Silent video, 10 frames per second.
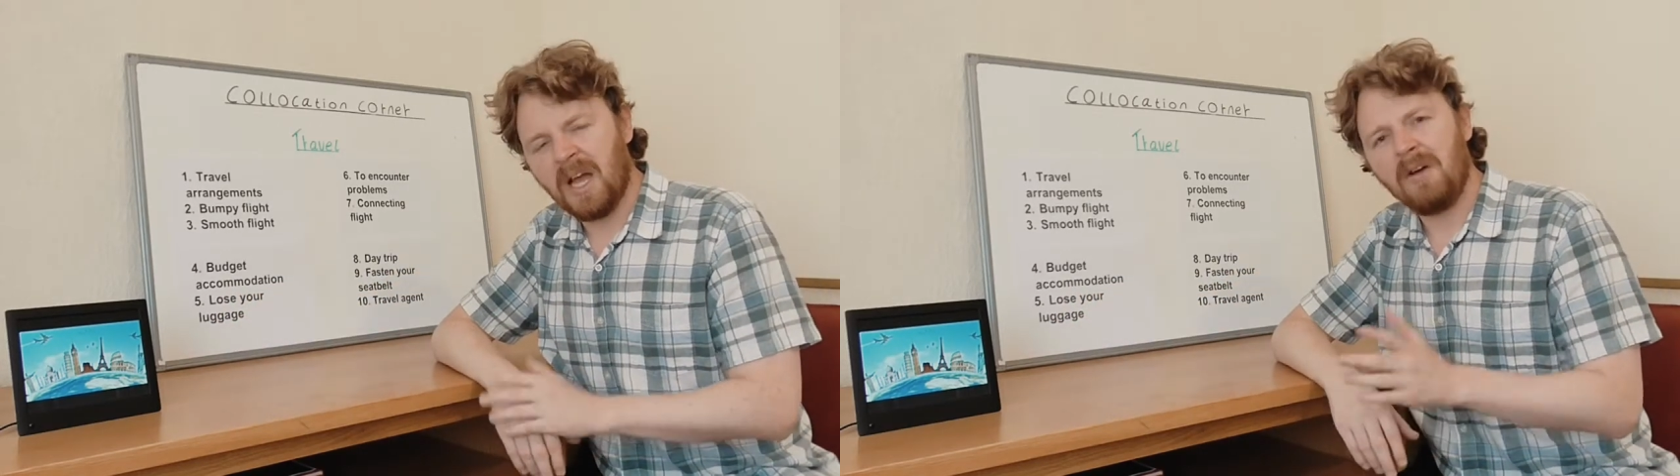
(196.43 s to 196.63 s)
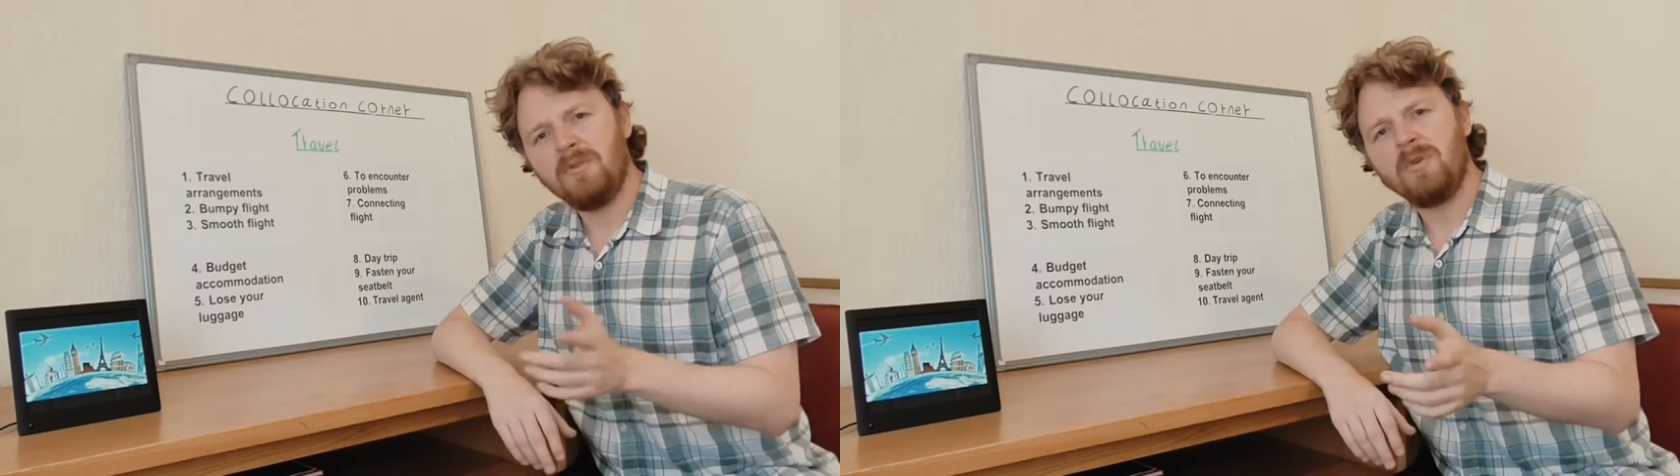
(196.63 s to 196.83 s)

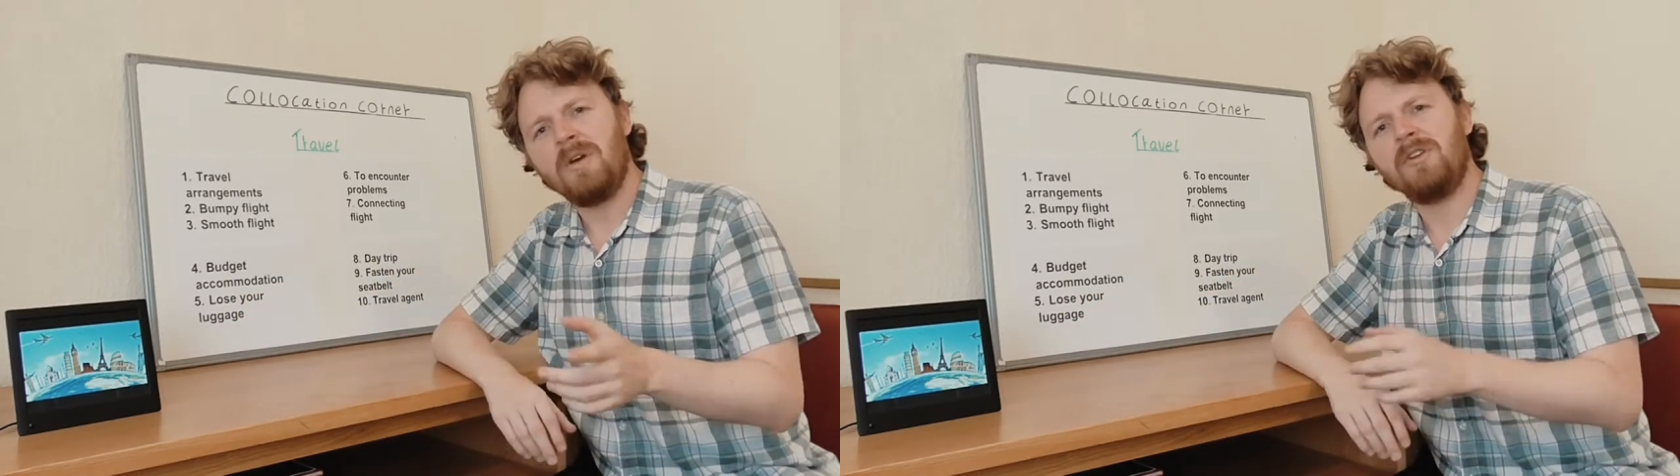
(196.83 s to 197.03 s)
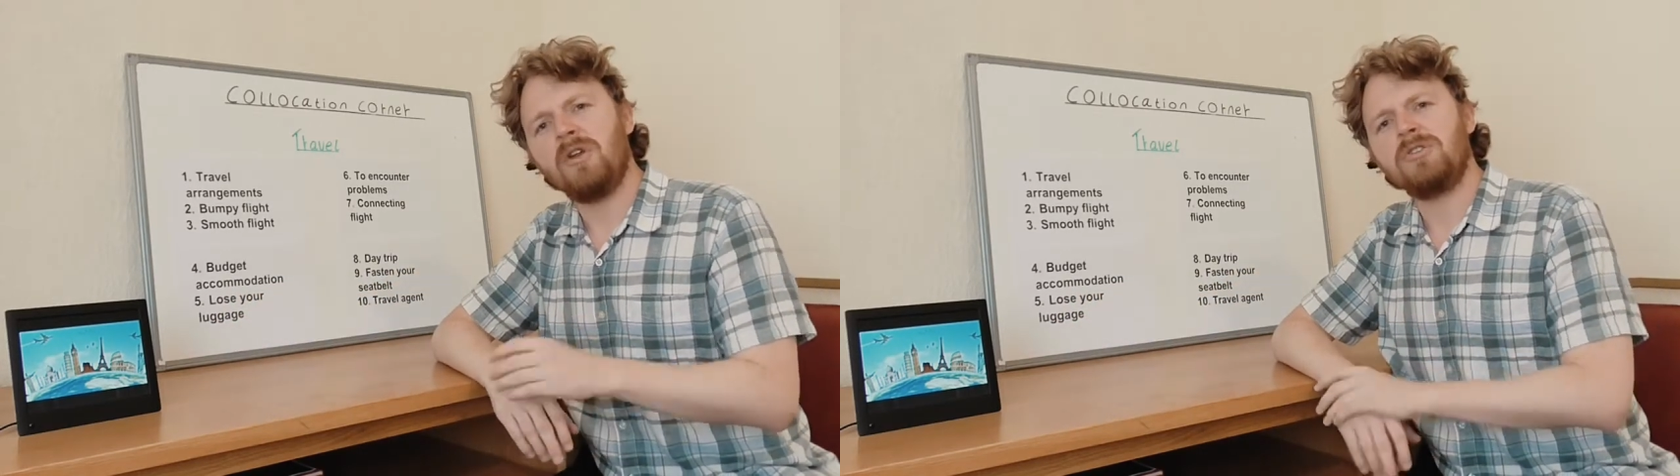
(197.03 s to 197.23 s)
Have you
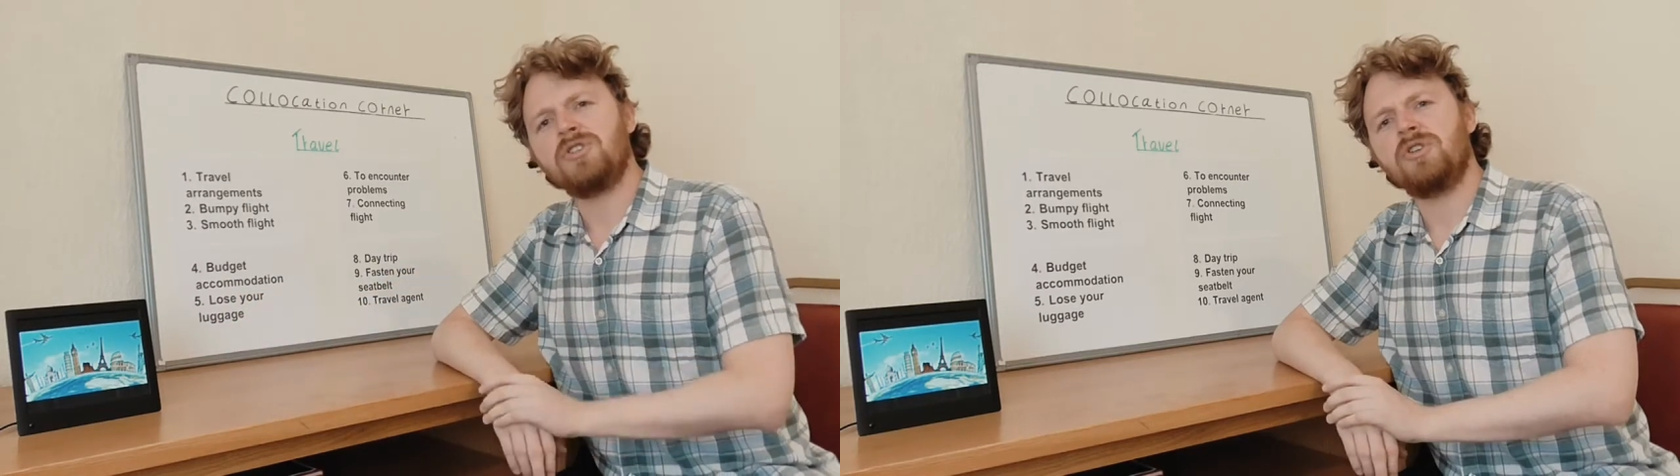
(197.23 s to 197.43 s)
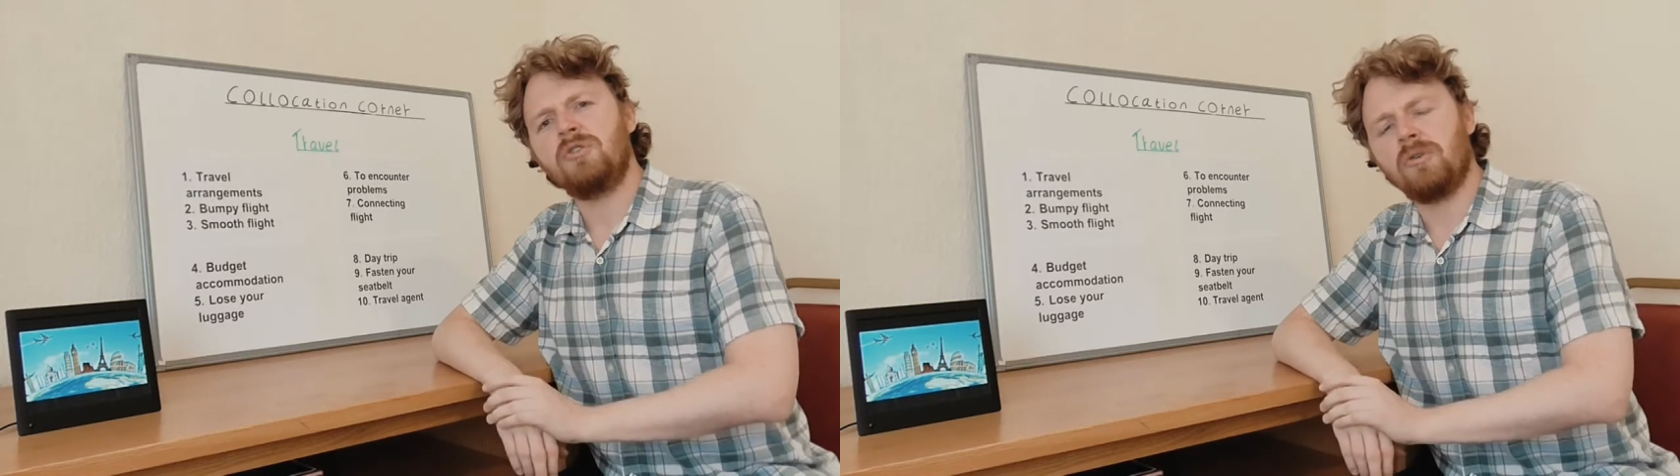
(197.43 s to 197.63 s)
ever
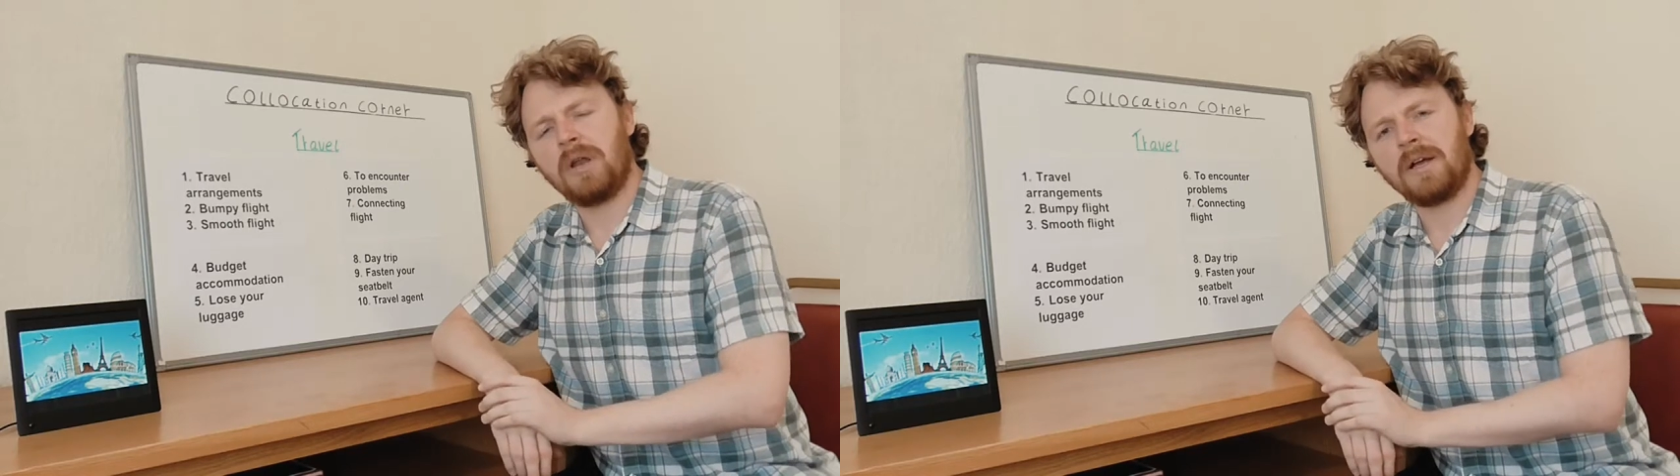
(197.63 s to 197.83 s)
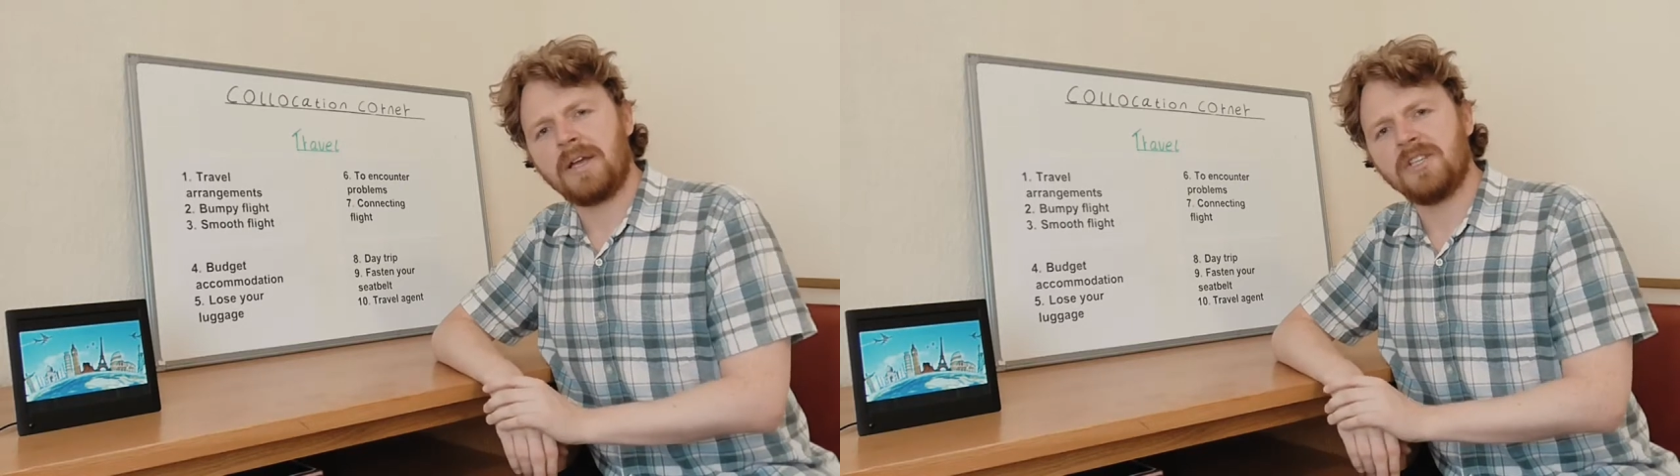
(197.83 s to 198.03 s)
lost your
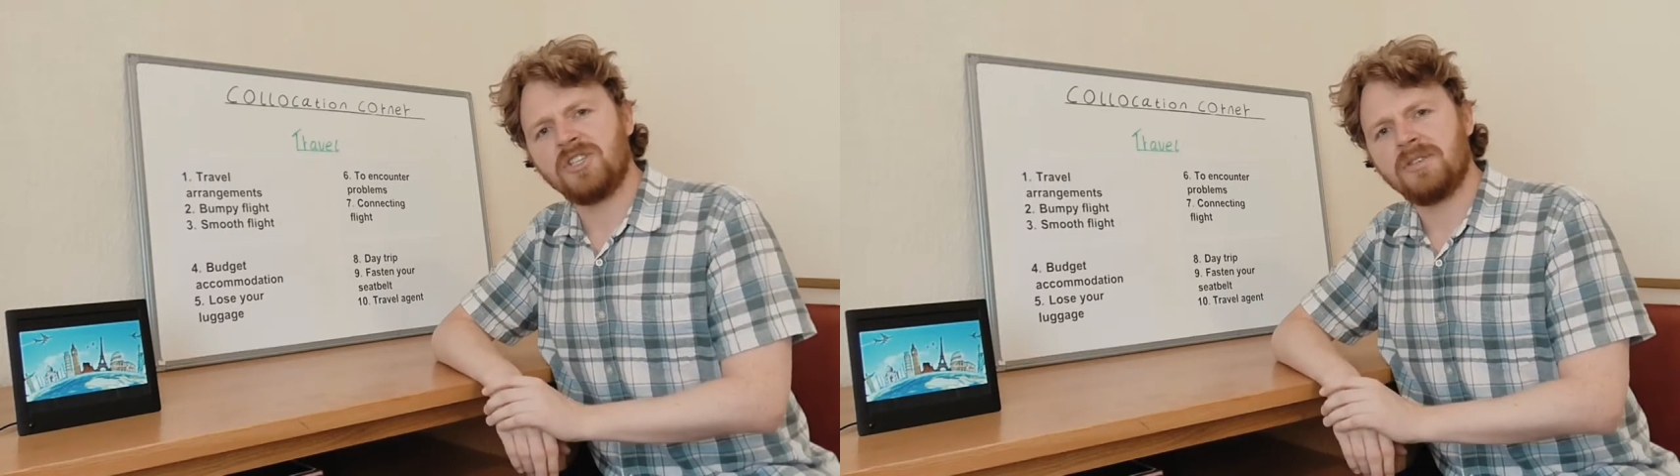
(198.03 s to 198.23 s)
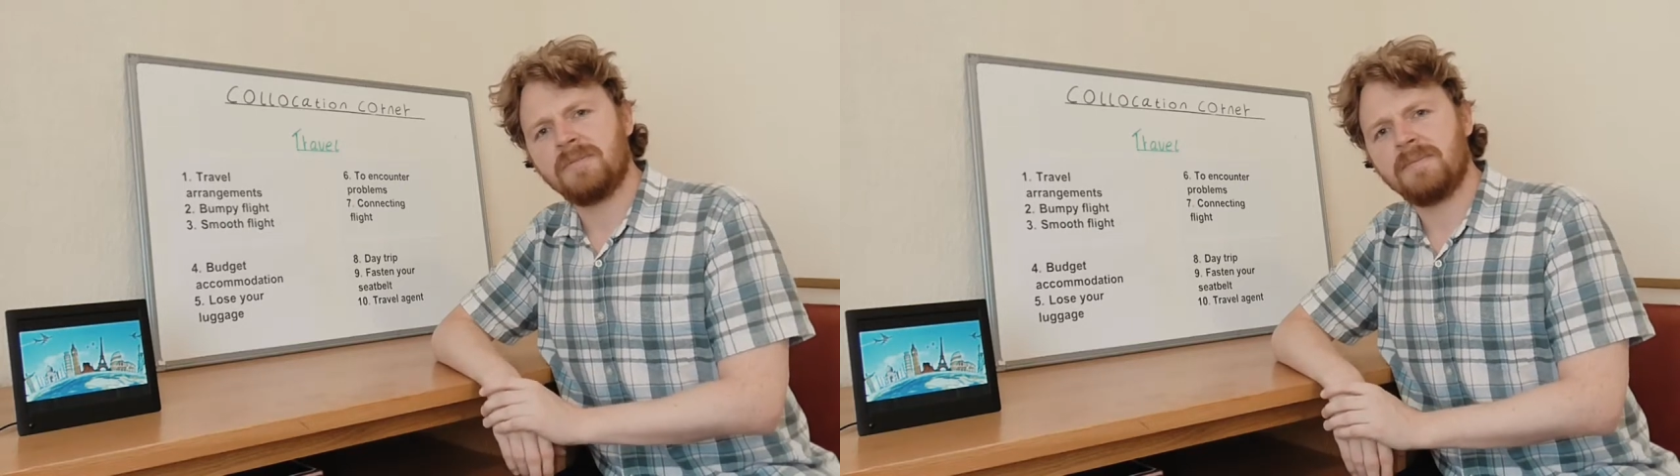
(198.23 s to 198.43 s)

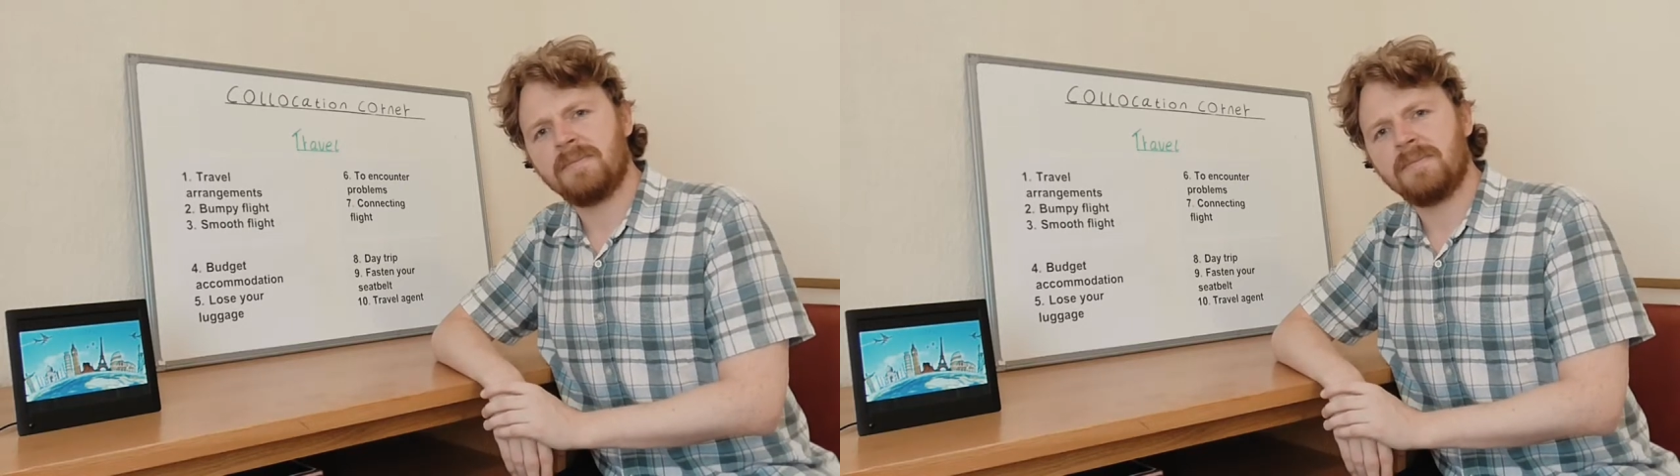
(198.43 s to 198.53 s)
luggage?